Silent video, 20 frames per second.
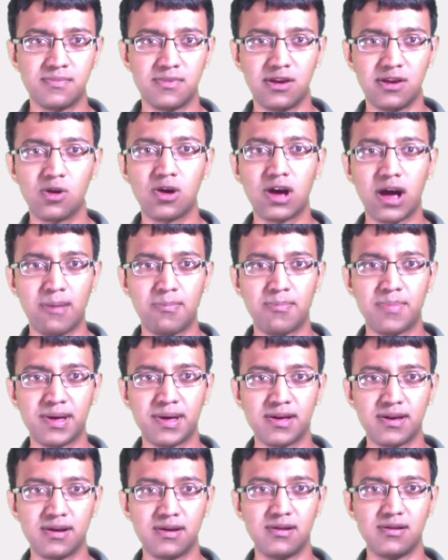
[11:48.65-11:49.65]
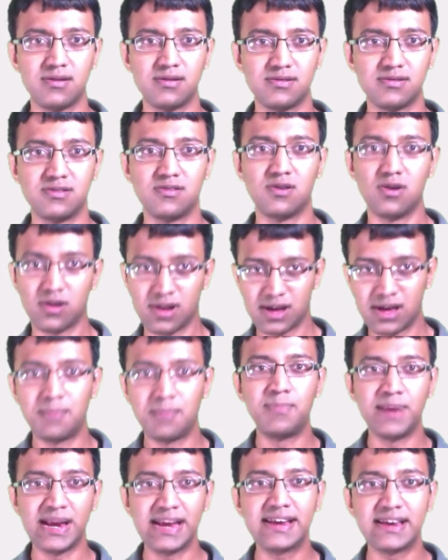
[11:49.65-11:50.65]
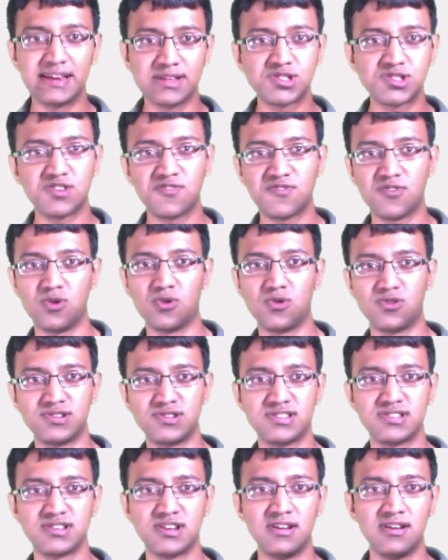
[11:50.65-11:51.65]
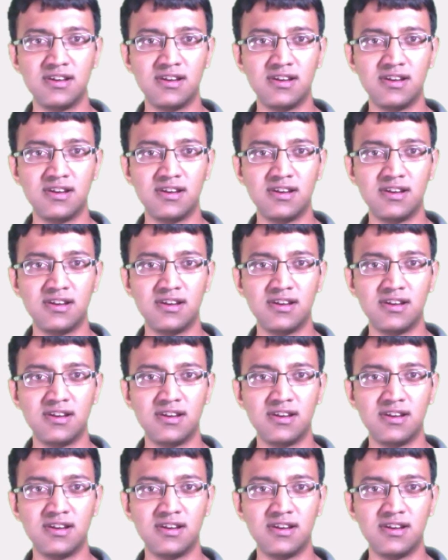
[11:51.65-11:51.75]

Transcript: look up uh, the complete list of codes